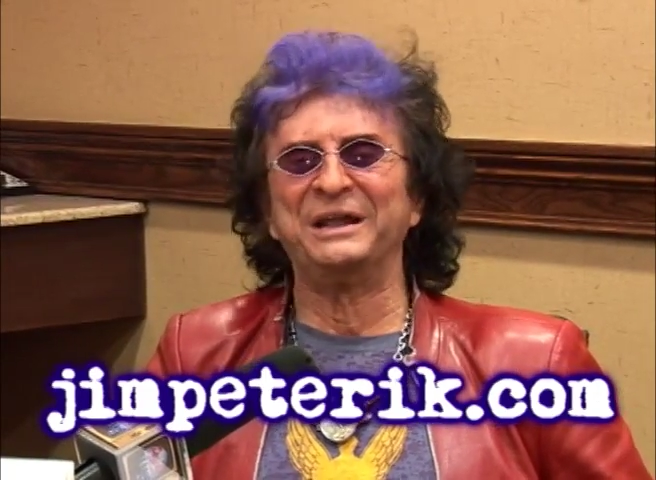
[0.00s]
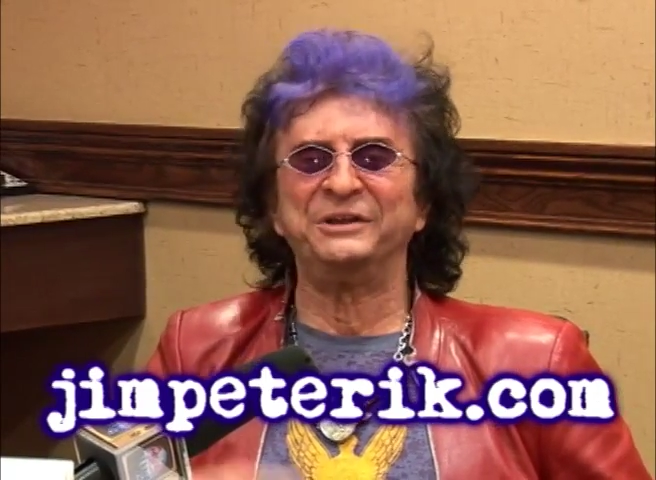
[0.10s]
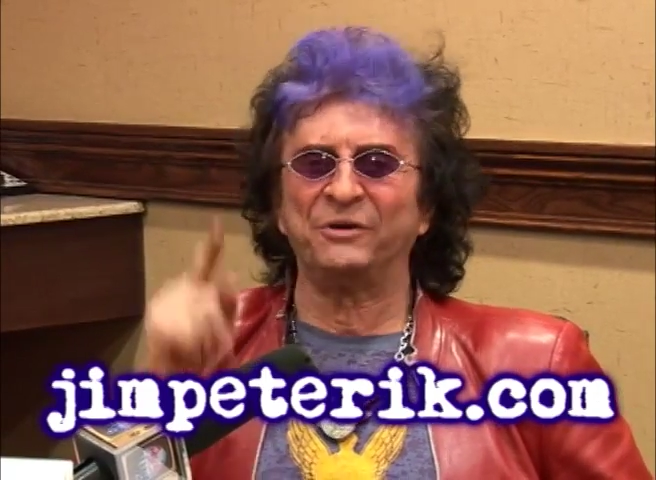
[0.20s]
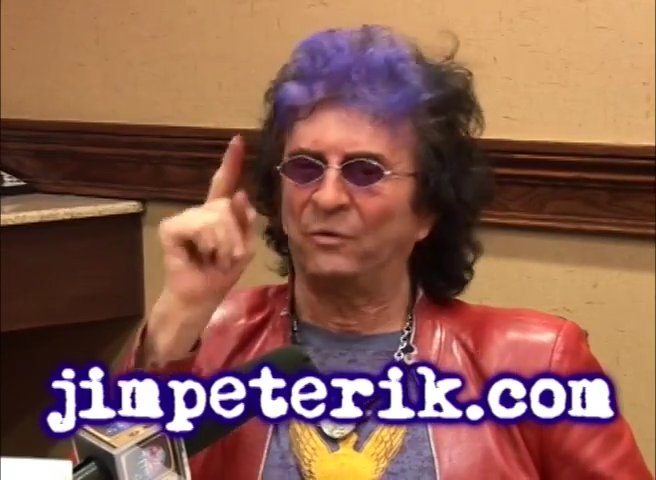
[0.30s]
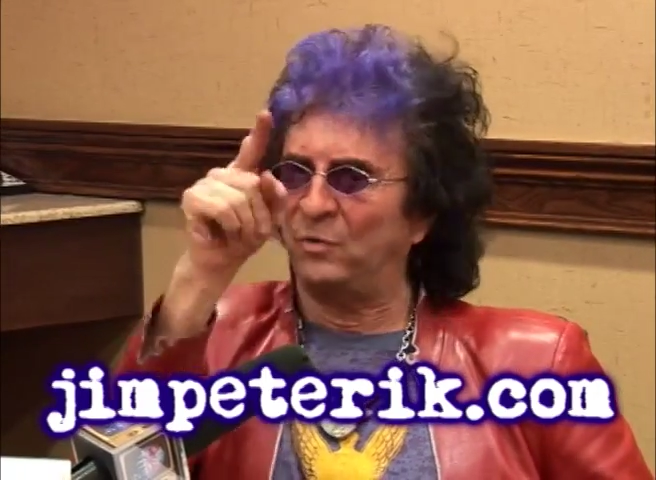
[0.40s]

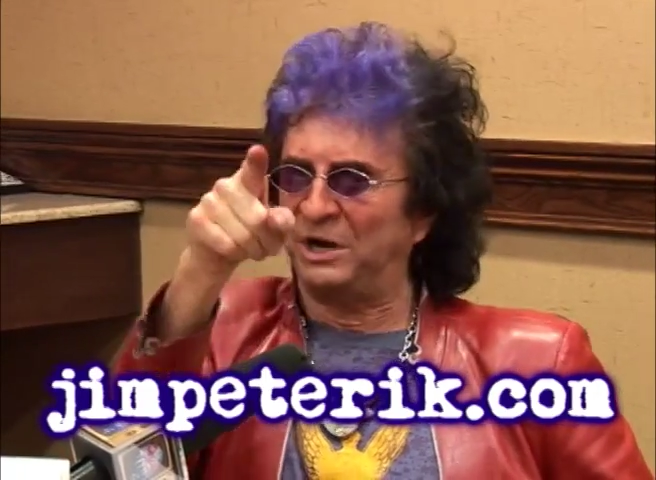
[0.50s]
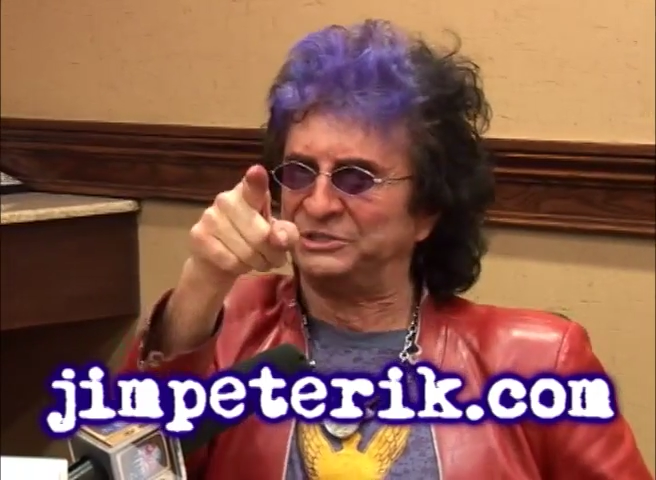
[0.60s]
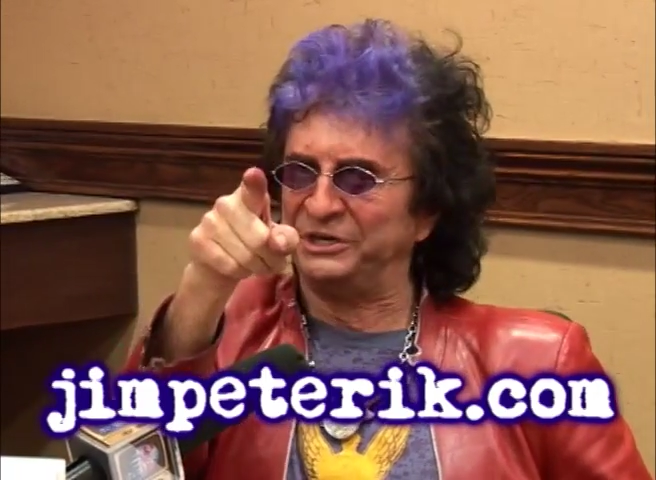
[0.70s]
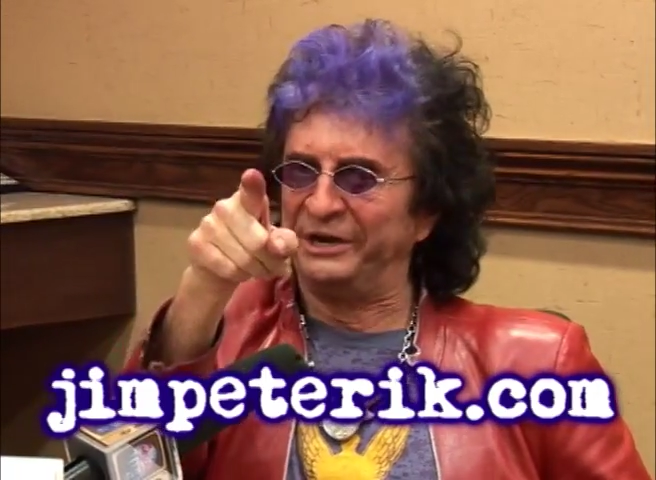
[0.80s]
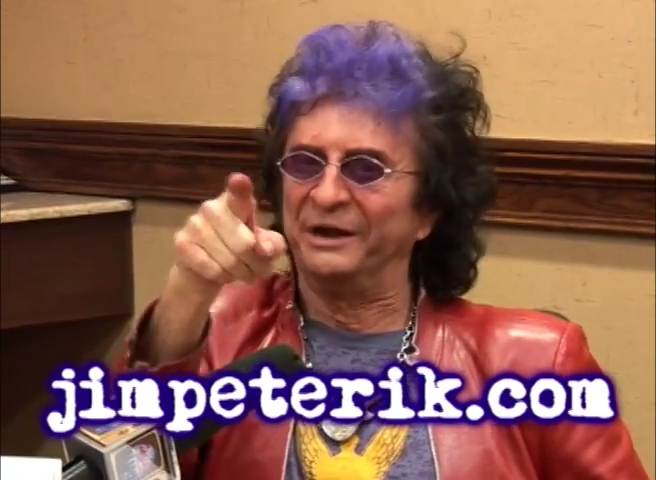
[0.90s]
and you're
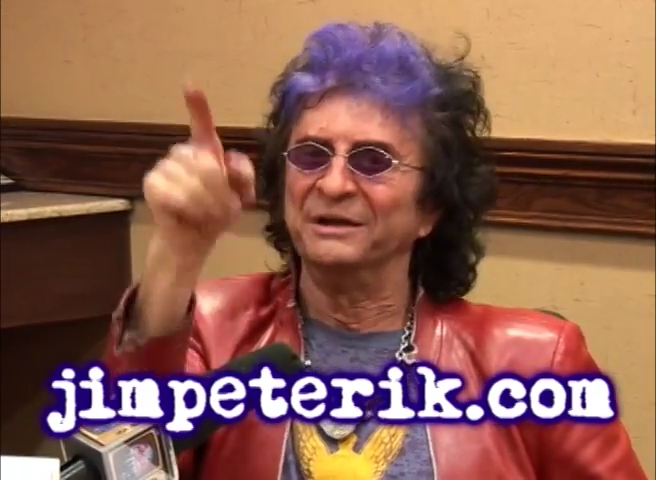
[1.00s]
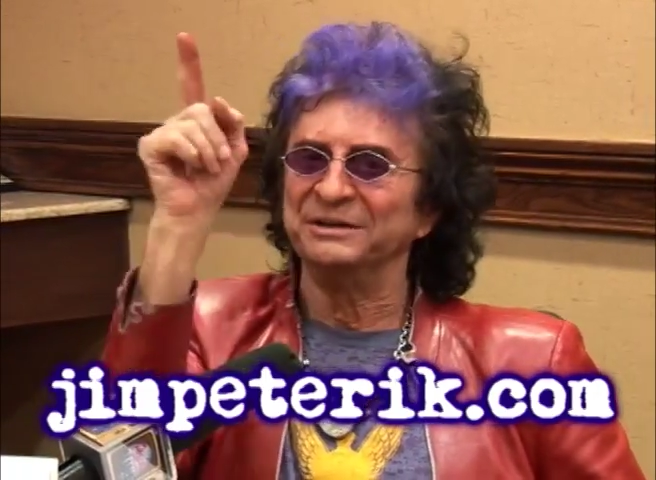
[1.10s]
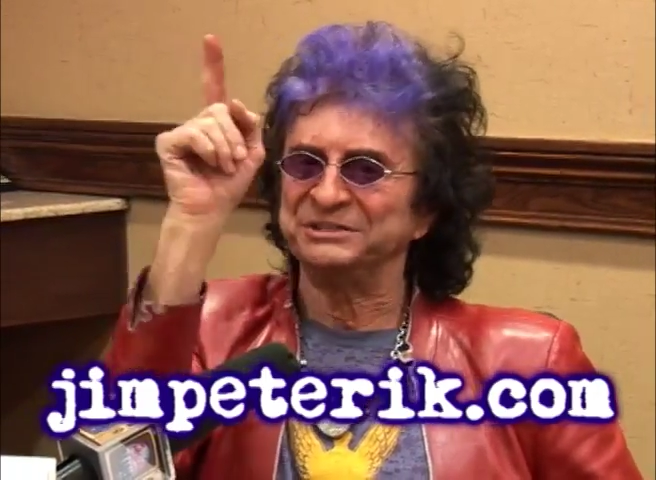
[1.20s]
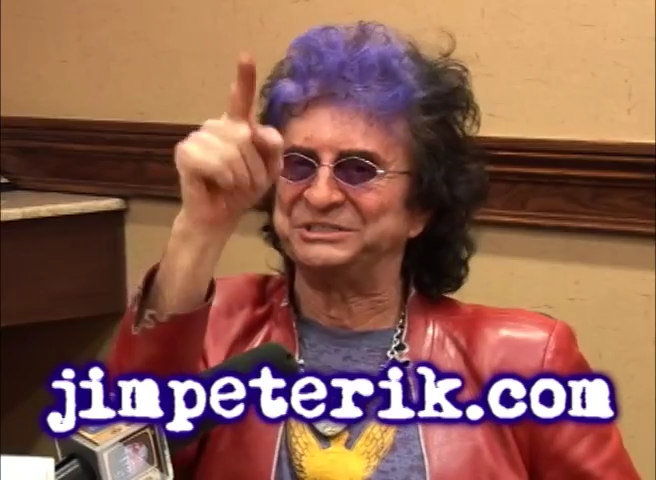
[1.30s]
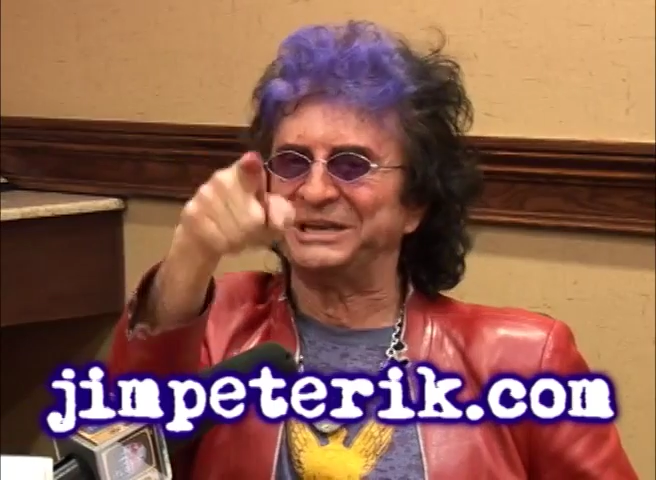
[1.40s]
watching
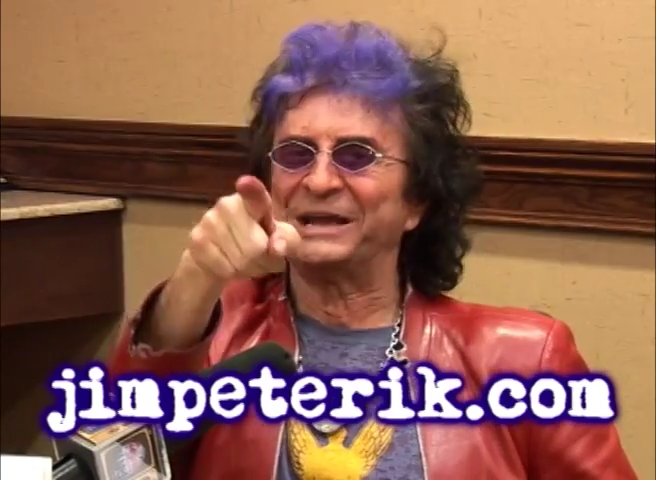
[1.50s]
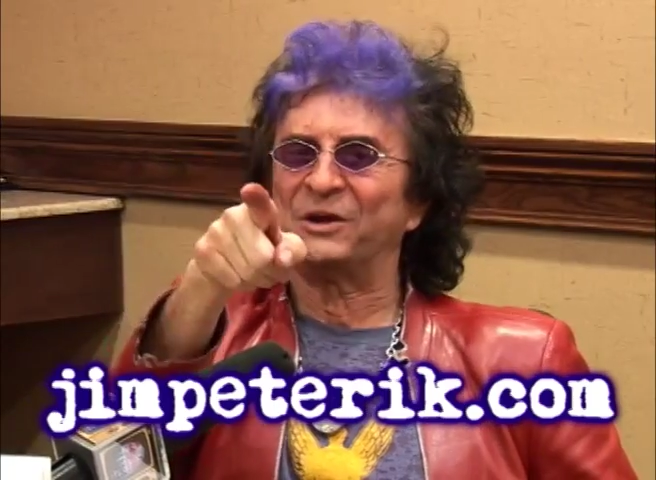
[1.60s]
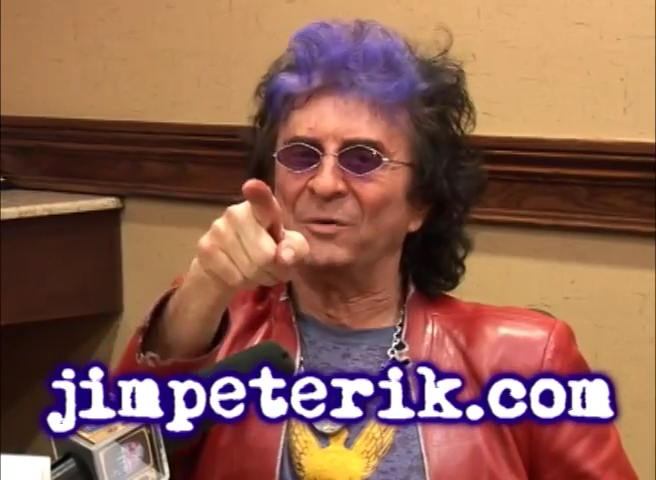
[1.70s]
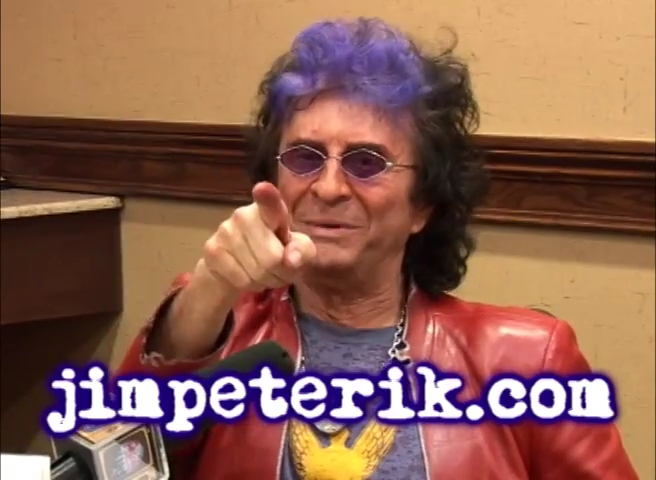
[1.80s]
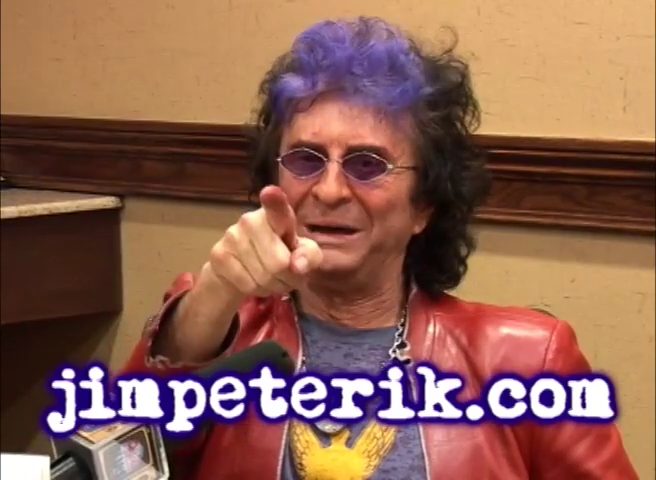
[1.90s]

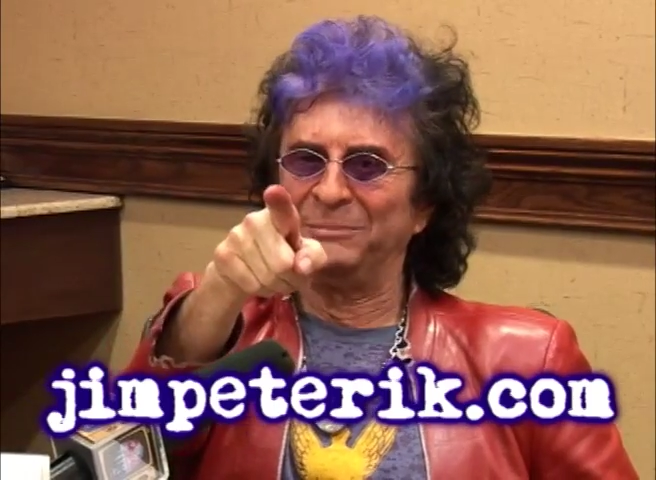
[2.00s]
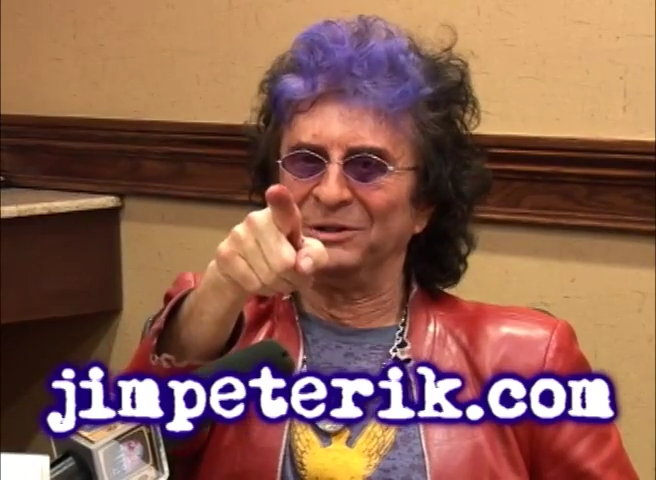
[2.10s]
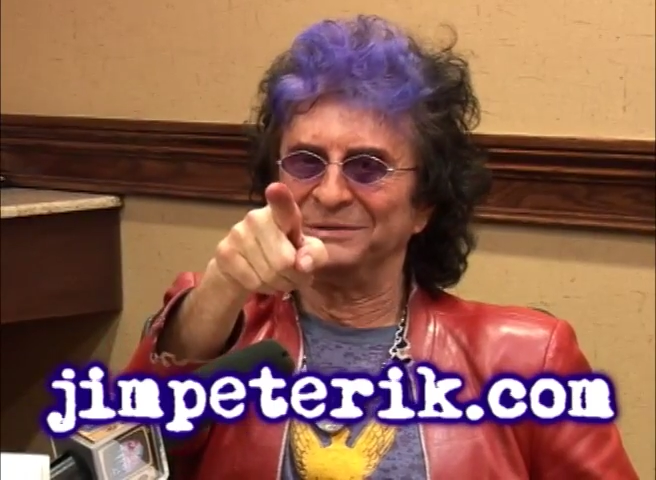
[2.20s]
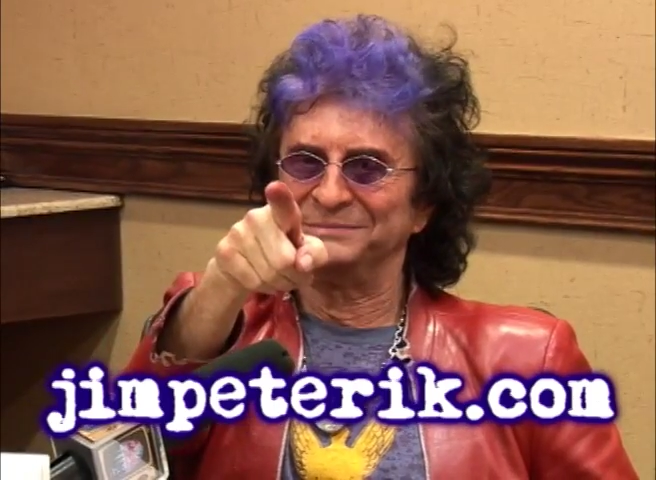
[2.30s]
Psychobabble.